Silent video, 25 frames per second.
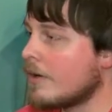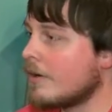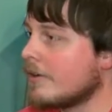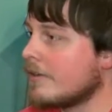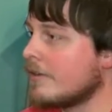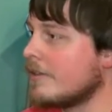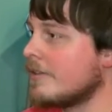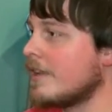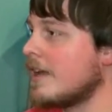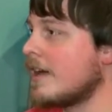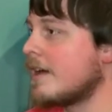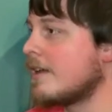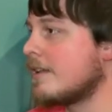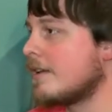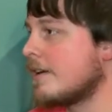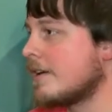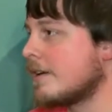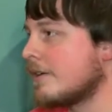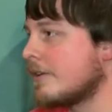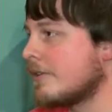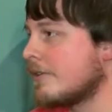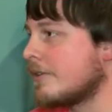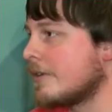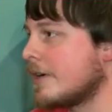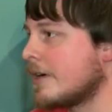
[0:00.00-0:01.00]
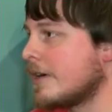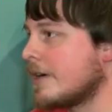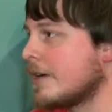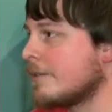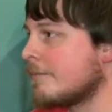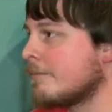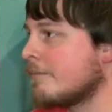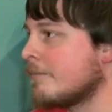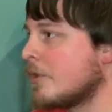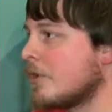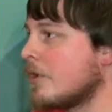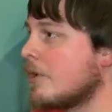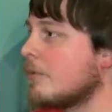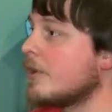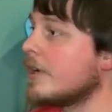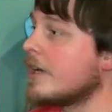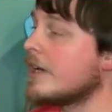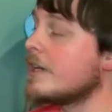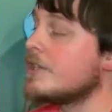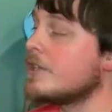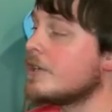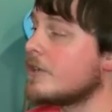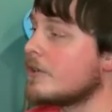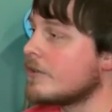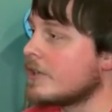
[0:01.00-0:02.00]
or there's not a lot going on, or when I
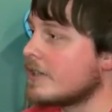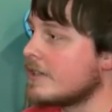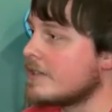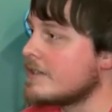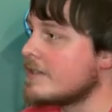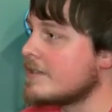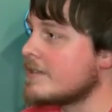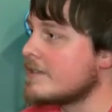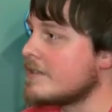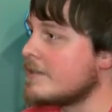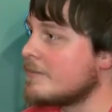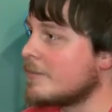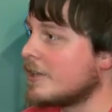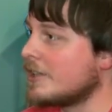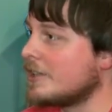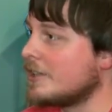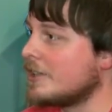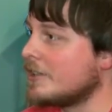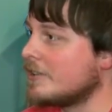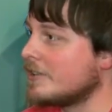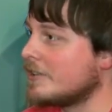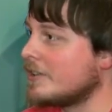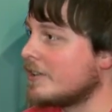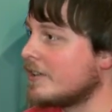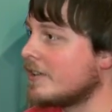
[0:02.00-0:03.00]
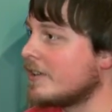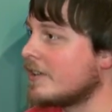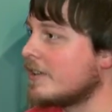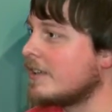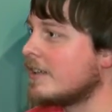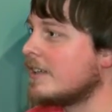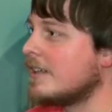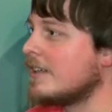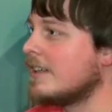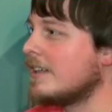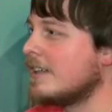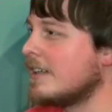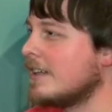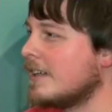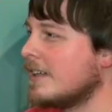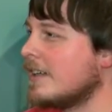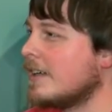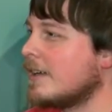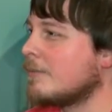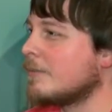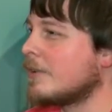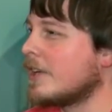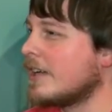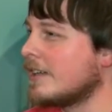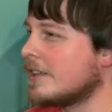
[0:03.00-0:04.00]
don't get to see my children,
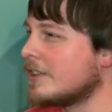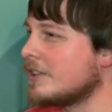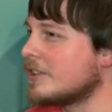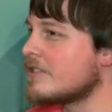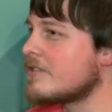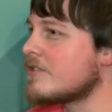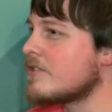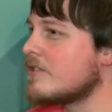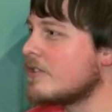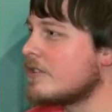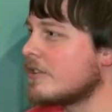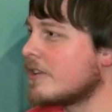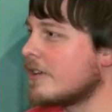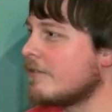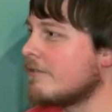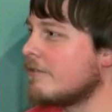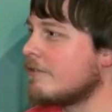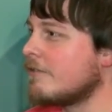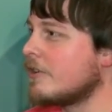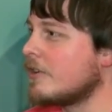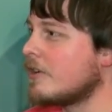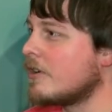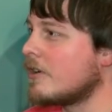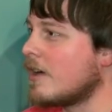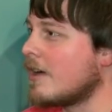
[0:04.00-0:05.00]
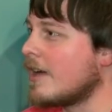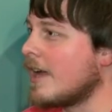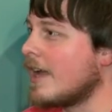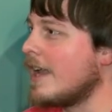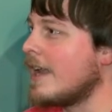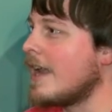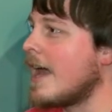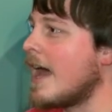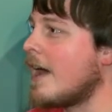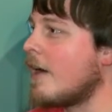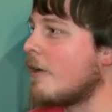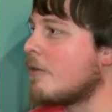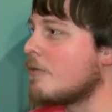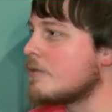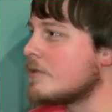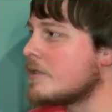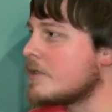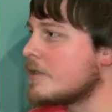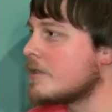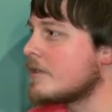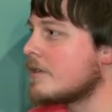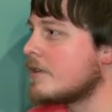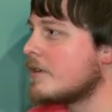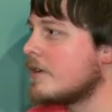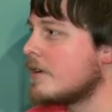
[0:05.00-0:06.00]
I'm kind of just looking for an
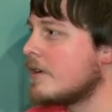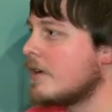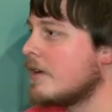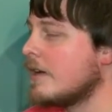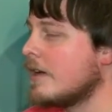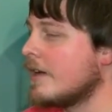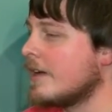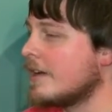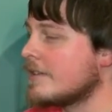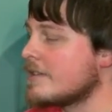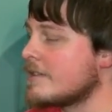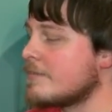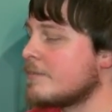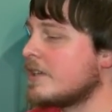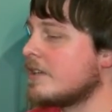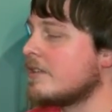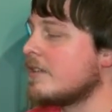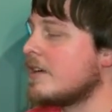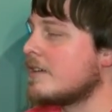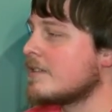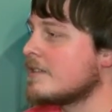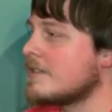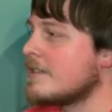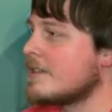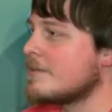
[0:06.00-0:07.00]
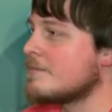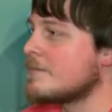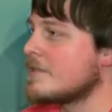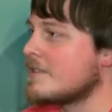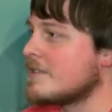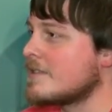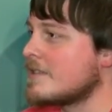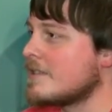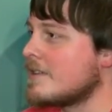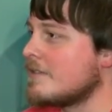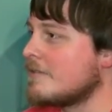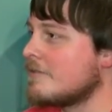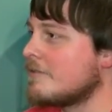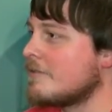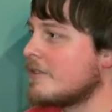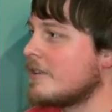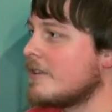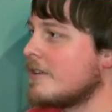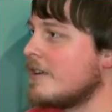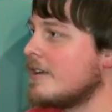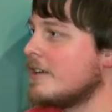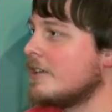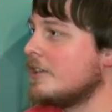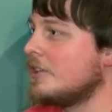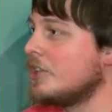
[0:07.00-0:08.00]
out. And it's been a long time since I've
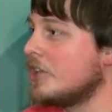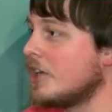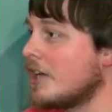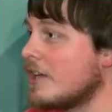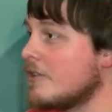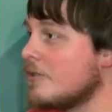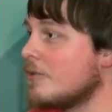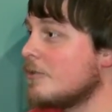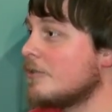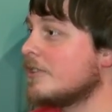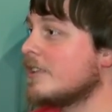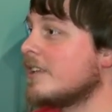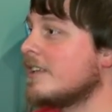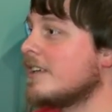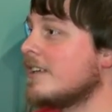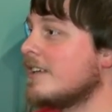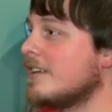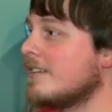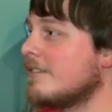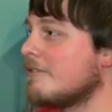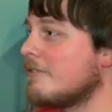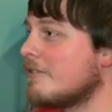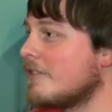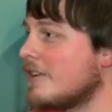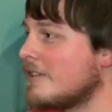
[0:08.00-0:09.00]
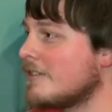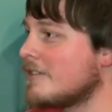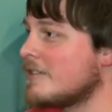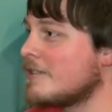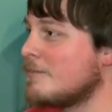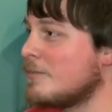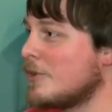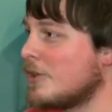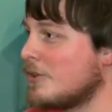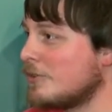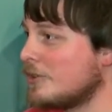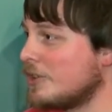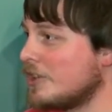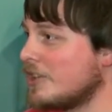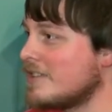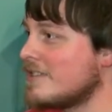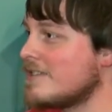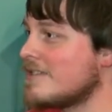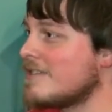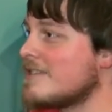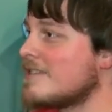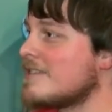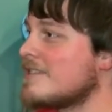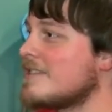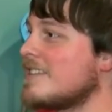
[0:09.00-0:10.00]
genuinely felt
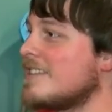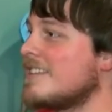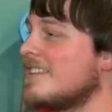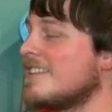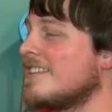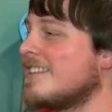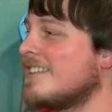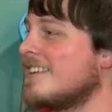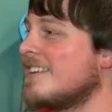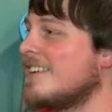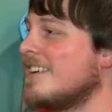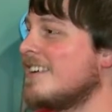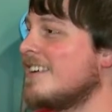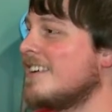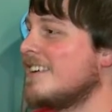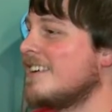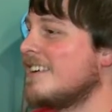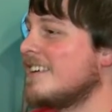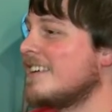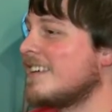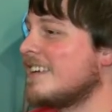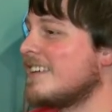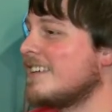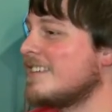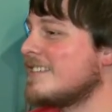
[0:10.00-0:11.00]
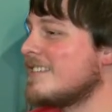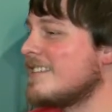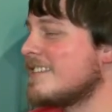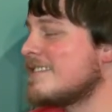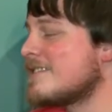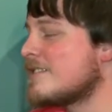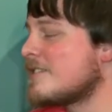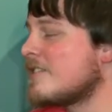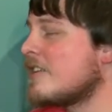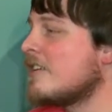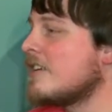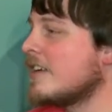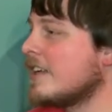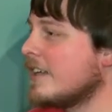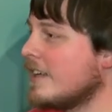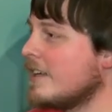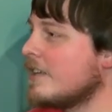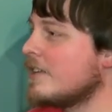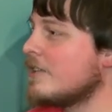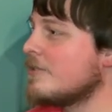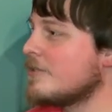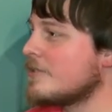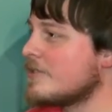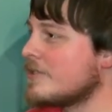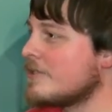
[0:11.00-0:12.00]
emotions, and starting to get
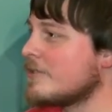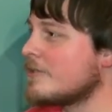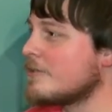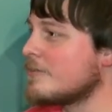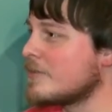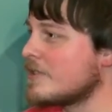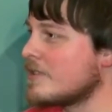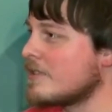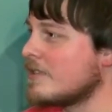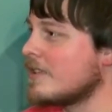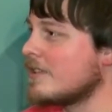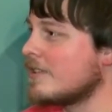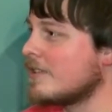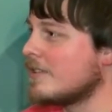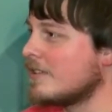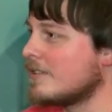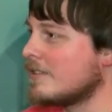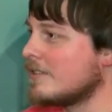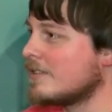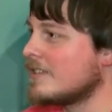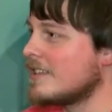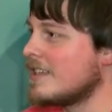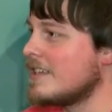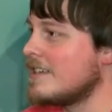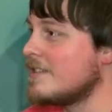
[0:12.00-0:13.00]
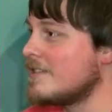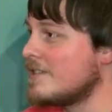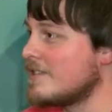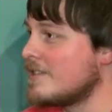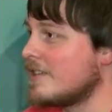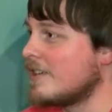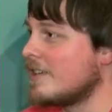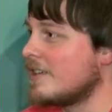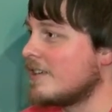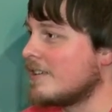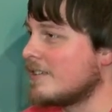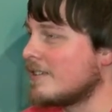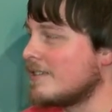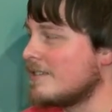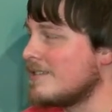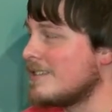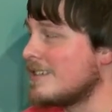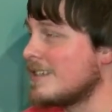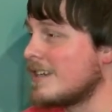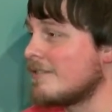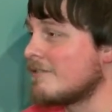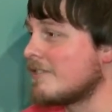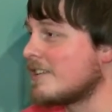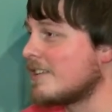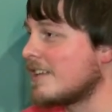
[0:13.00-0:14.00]
used to them is a little easier and
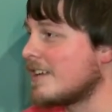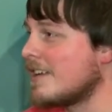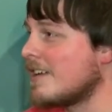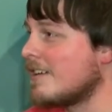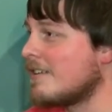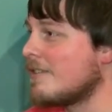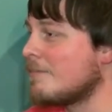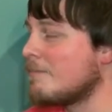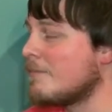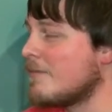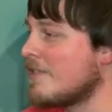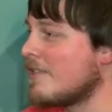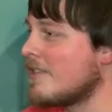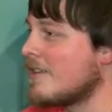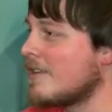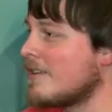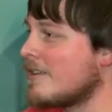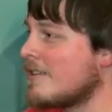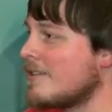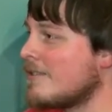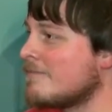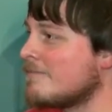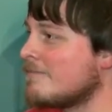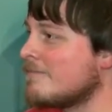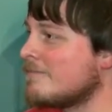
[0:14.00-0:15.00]
definitely healthier.